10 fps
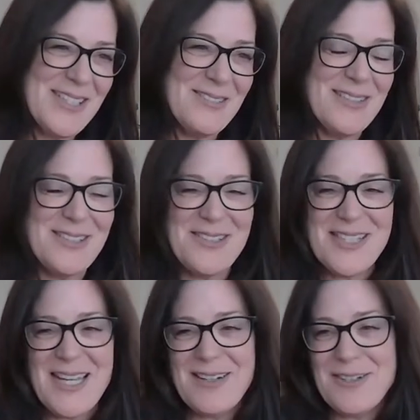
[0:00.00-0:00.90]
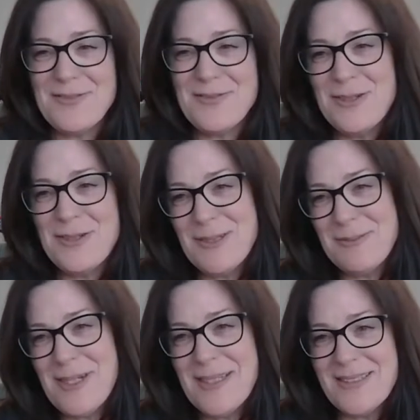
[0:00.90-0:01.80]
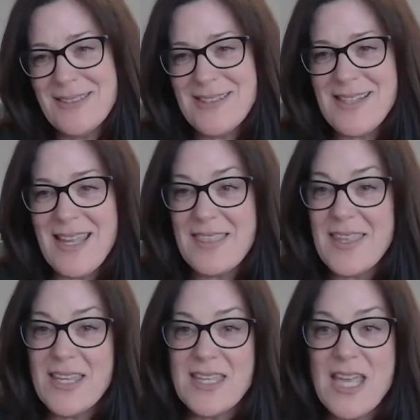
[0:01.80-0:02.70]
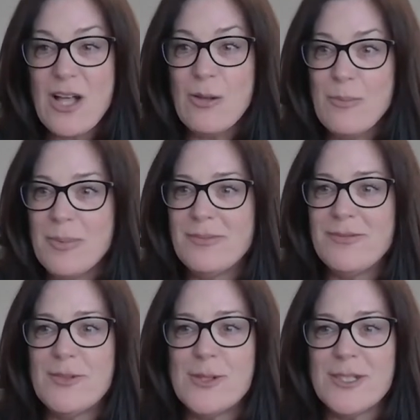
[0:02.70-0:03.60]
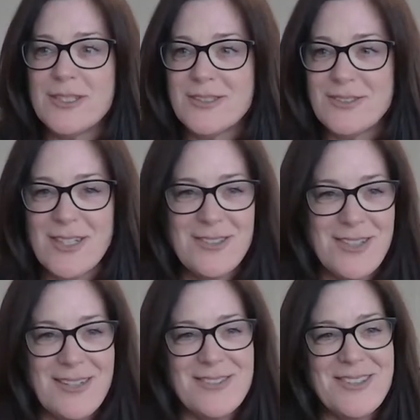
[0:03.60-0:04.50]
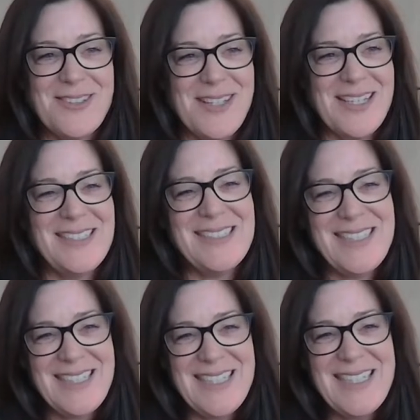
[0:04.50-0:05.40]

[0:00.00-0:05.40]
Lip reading: You do. We use carrier 411. It's like the Yelp for truck drivers, right?